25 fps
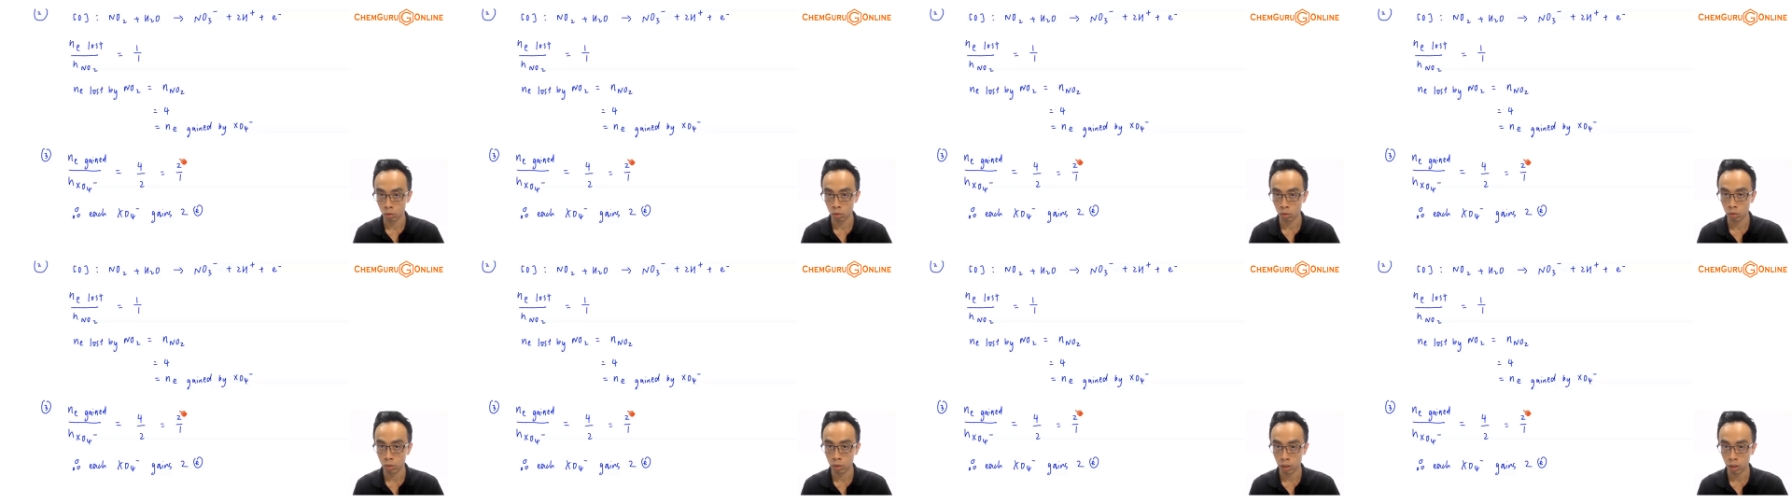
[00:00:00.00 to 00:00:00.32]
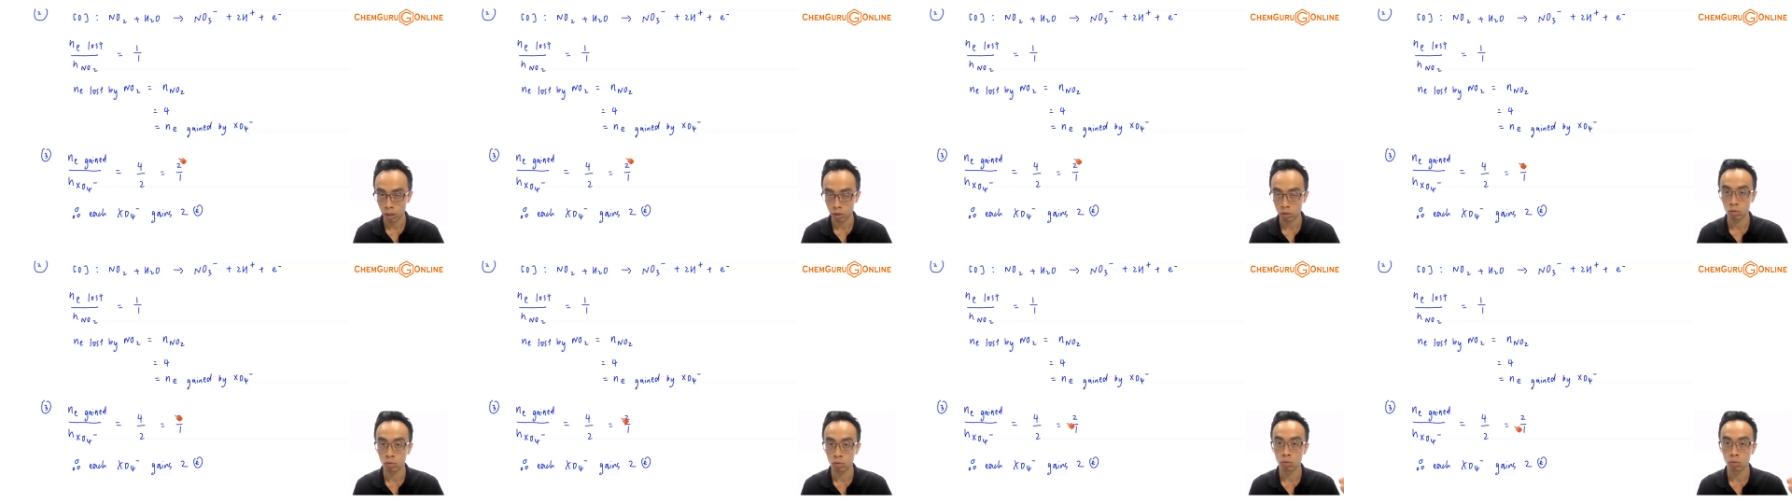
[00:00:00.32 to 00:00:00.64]

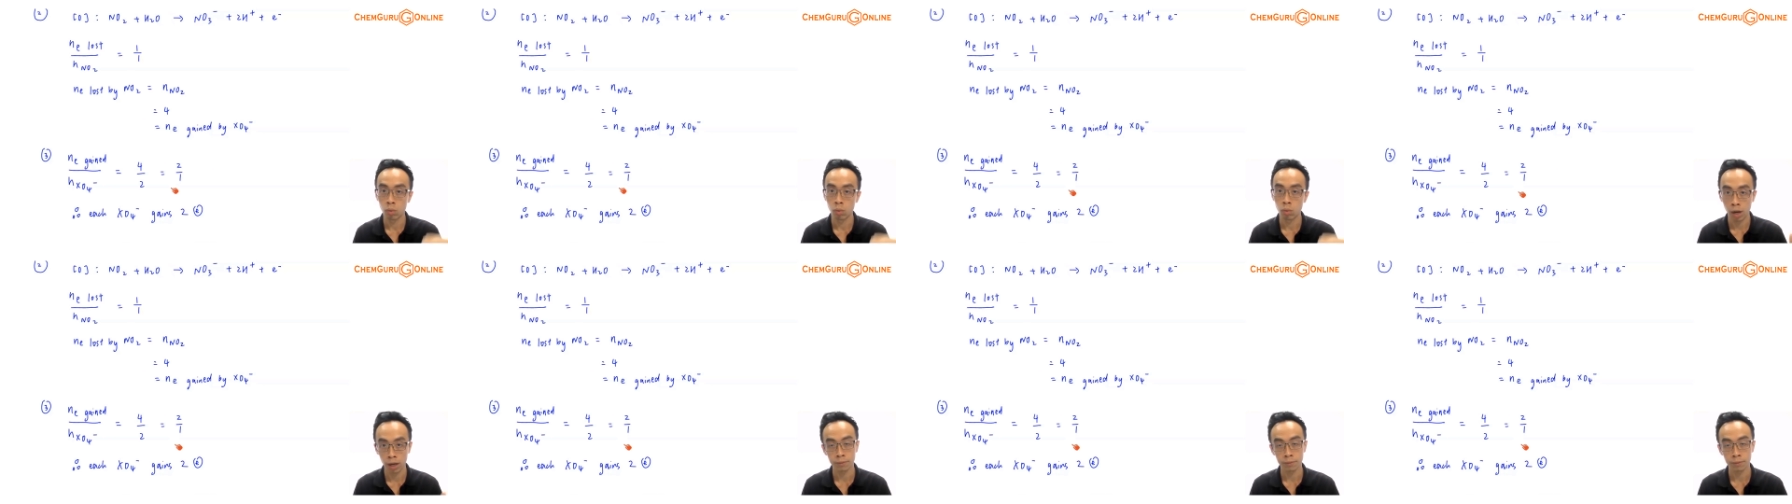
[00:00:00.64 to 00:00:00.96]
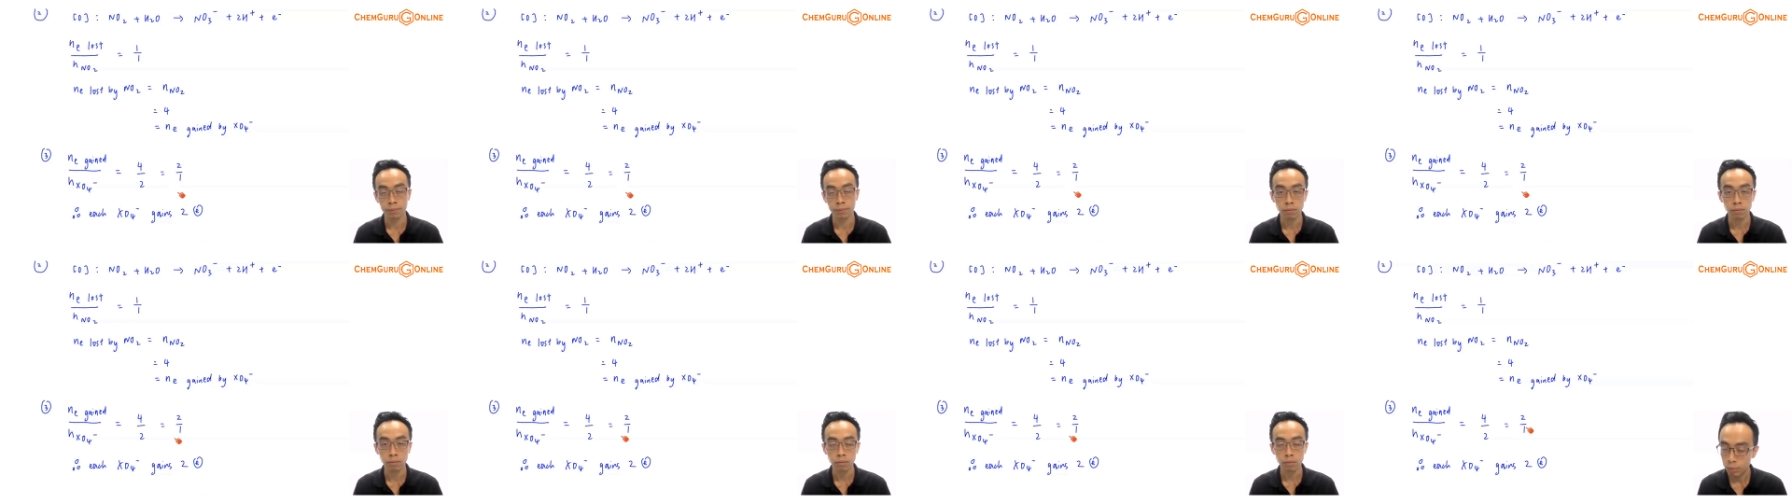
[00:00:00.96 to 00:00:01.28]
2 is to
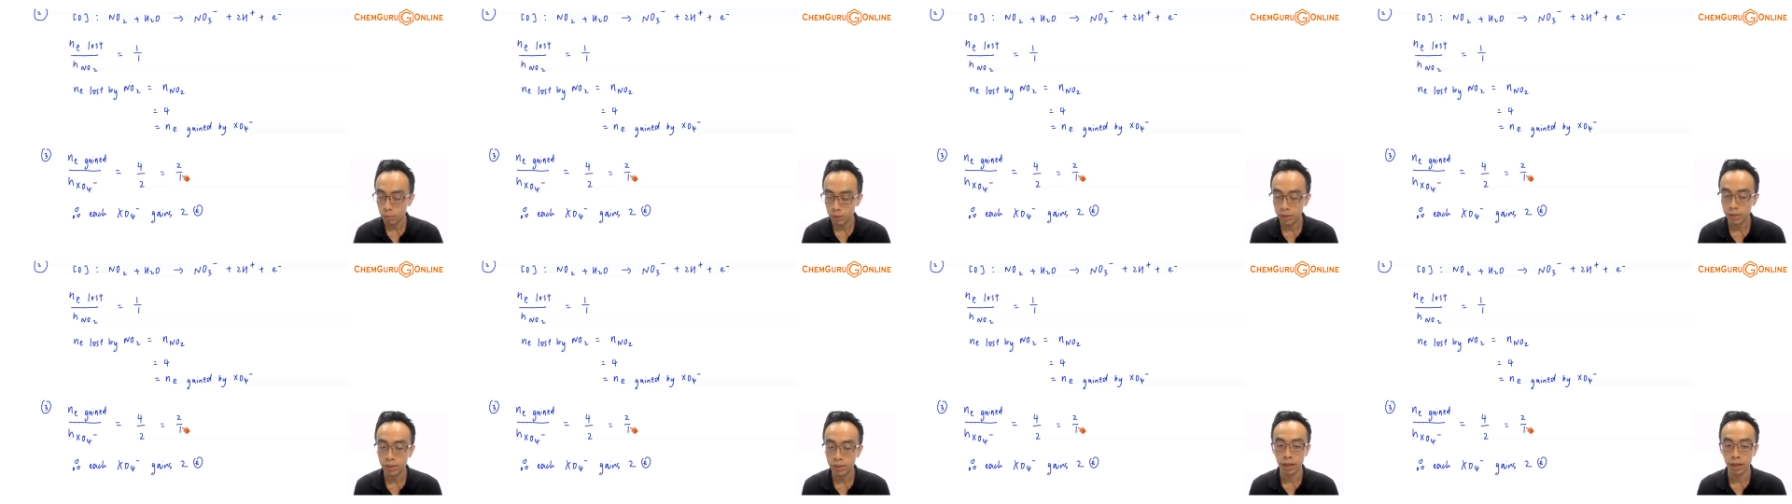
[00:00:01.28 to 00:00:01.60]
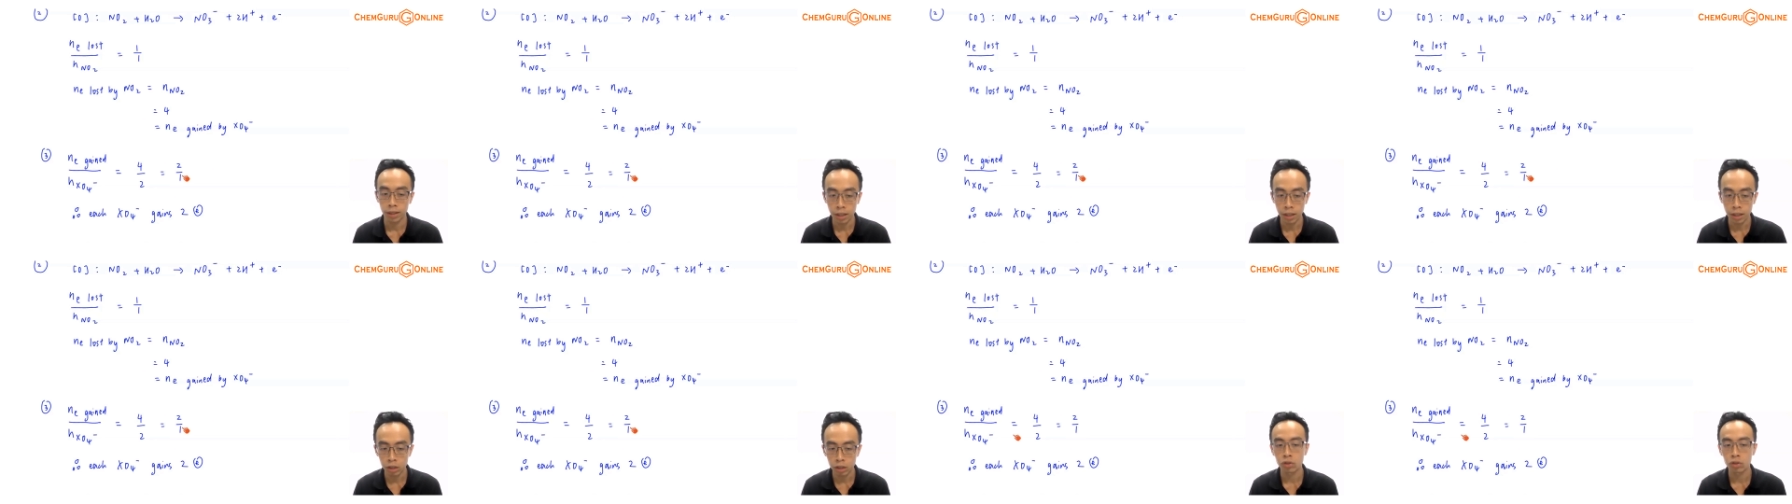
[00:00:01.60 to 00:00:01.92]
1. This
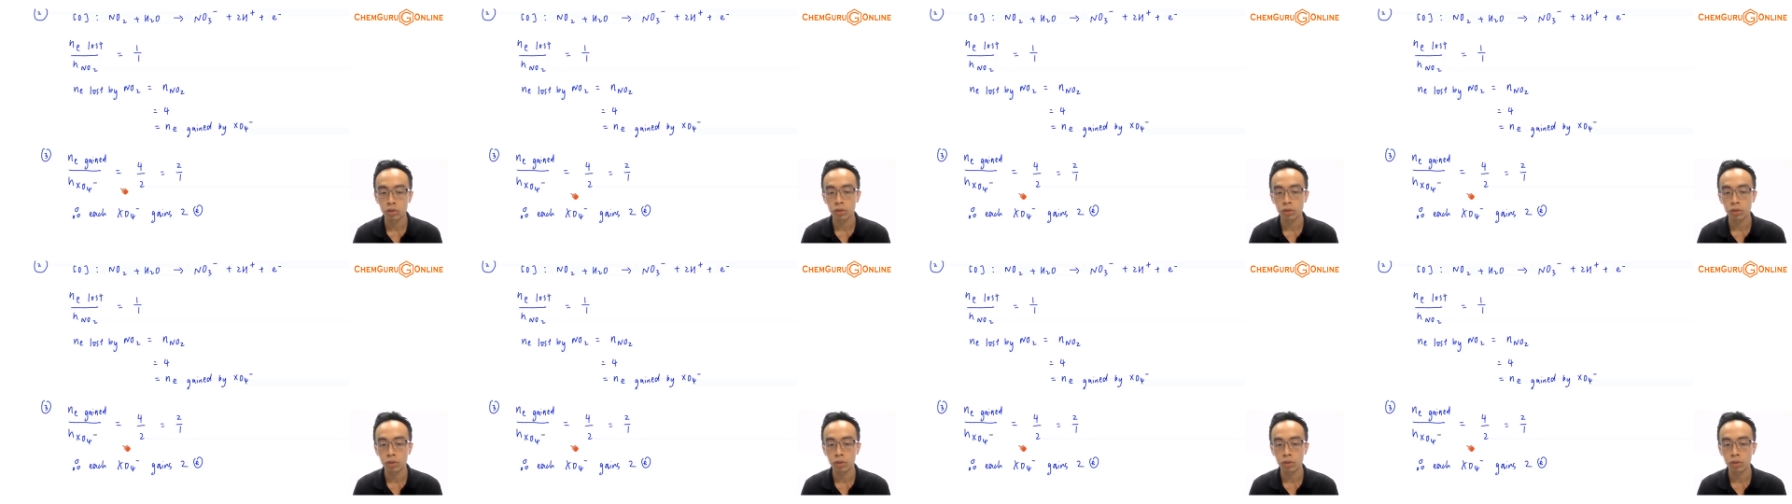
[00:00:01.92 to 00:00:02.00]
means that